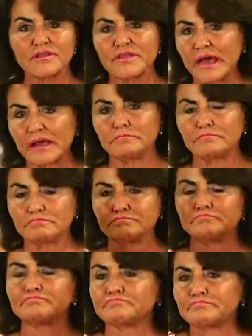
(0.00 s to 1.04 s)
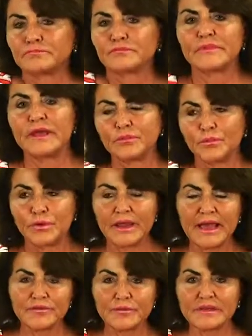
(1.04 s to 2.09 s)
Then, then we
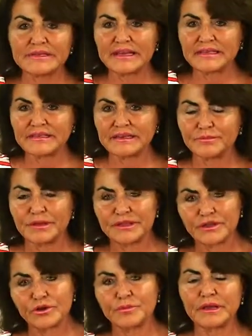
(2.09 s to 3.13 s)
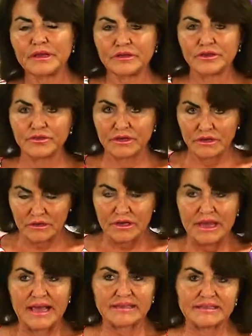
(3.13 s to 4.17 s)
haven't been tested. But the European Union
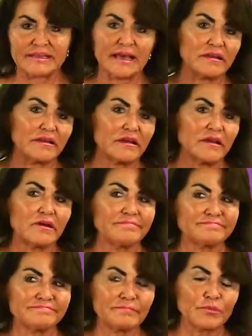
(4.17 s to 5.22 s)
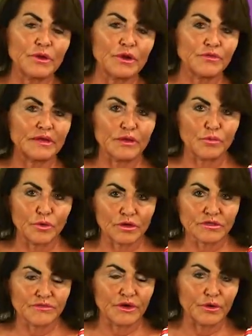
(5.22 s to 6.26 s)
has said mm, we don't think it
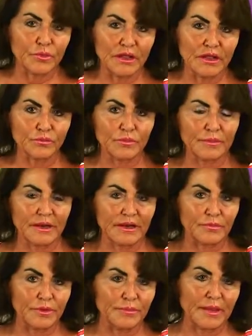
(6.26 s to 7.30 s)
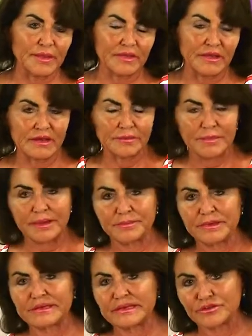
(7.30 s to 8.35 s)
works very well on women, and we may and it may
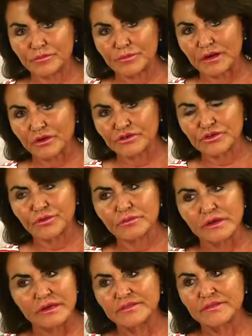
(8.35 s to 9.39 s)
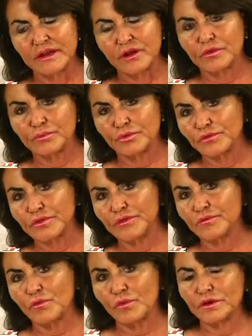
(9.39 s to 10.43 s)
be detrimental. So they don't approve
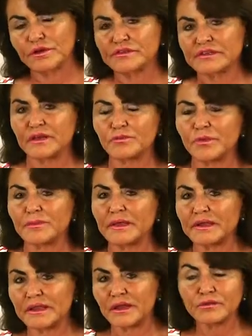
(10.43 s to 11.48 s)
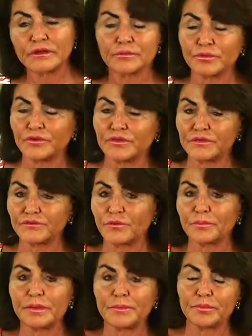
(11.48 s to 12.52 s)
it for use on women, and they only approve it
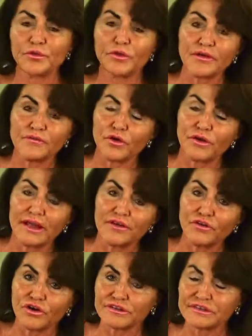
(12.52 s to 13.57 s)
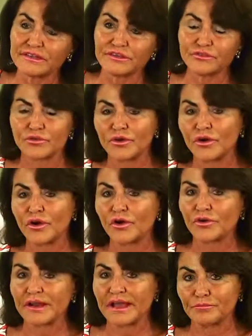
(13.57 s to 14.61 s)
for people who have already have heart disease or
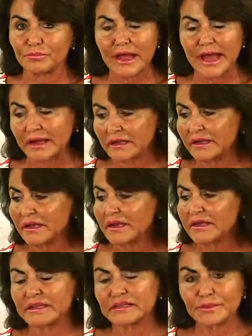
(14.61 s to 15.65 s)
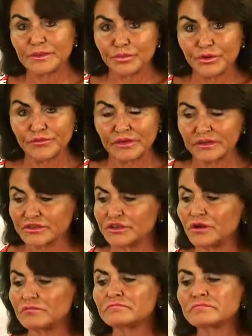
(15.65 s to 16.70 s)
already have plaque that's been proven.
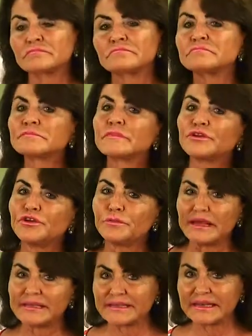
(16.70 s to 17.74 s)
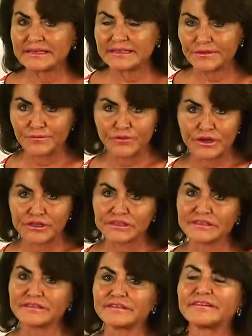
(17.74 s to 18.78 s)
So you may see a
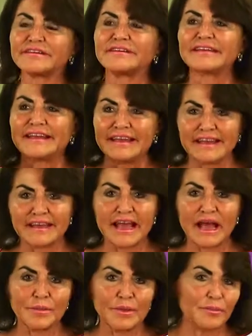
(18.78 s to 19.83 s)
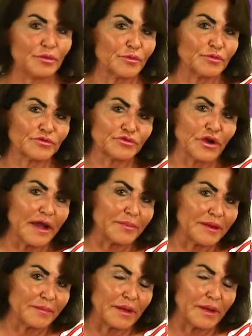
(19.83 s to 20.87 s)
difference in how people are
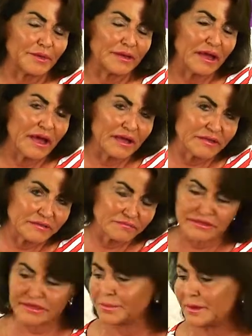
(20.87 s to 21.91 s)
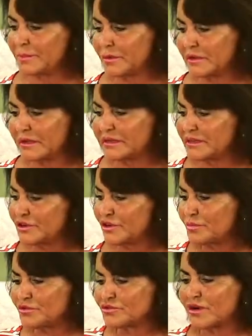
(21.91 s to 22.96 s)
prescribing, maybe not. Some people continue
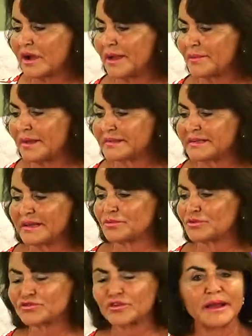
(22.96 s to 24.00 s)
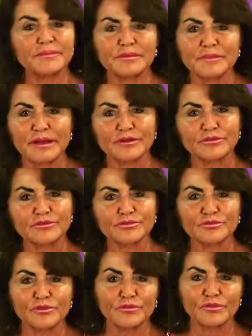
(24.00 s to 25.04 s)
to prescribe as they prescribed in medical
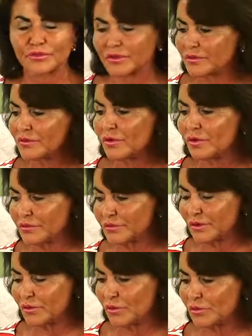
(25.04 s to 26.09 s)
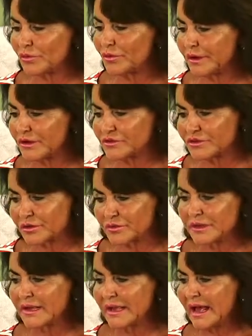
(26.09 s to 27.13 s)
school for the whole, their whole career. So
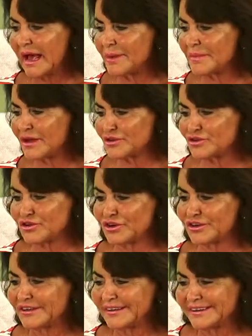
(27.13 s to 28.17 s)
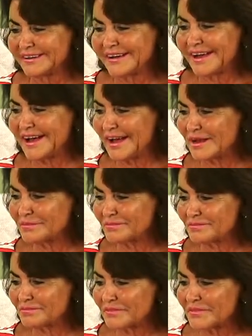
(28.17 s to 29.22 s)
I'm not sure
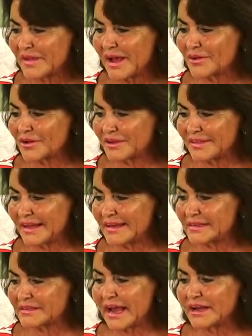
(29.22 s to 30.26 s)
um, how good that is.